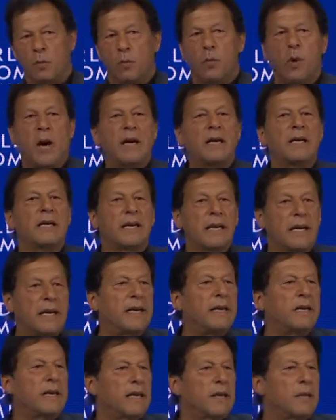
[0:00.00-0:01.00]
one
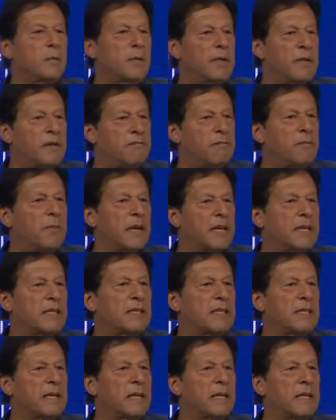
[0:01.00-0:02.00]
area where
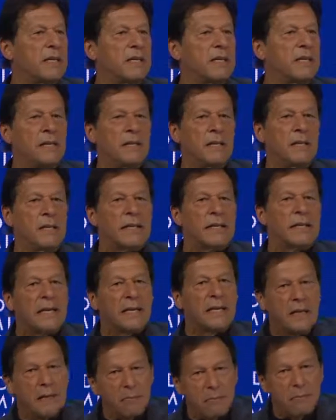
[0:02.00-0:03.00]
Pakistan
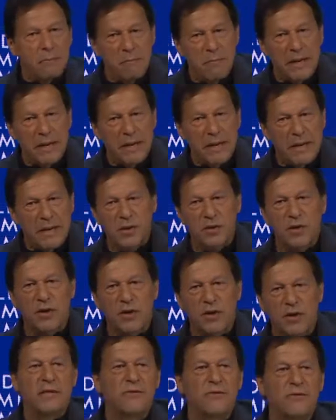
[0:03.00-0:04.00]
can make
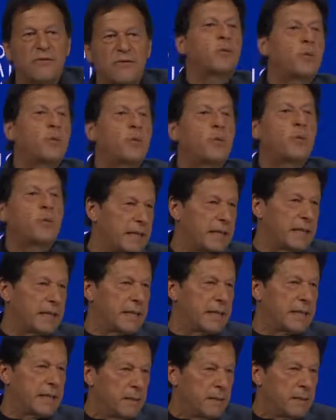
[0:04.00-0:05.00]
strides very quickly,
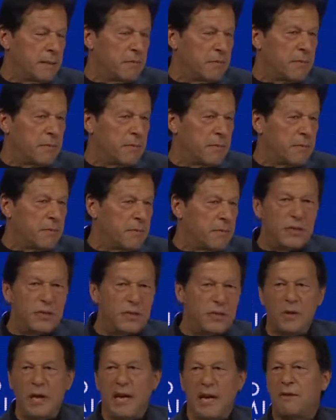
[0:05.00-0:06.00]
because we
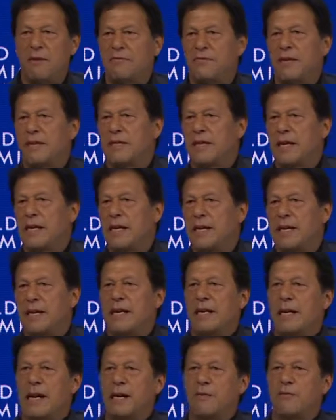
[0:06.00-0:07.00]
do have fertile
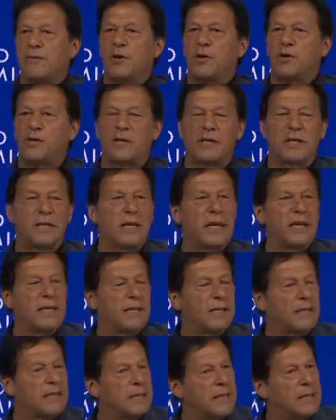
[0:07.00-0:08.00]
land. Unfortunately,
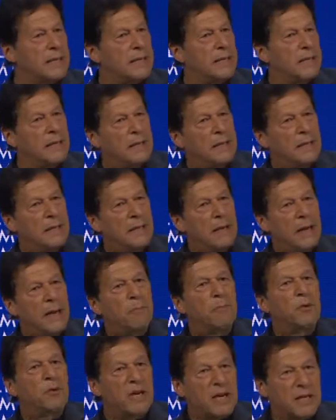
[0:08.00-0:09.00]
as I said,
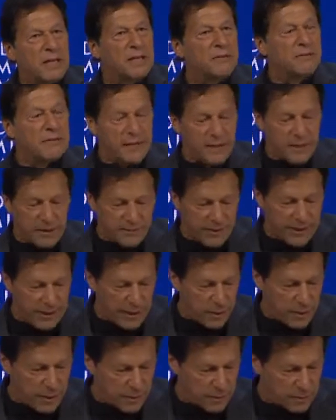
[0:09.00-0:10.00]
our productivity is
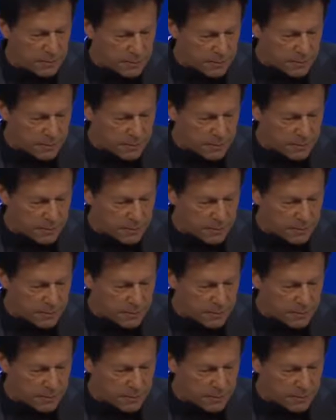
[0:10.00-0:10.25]
very low.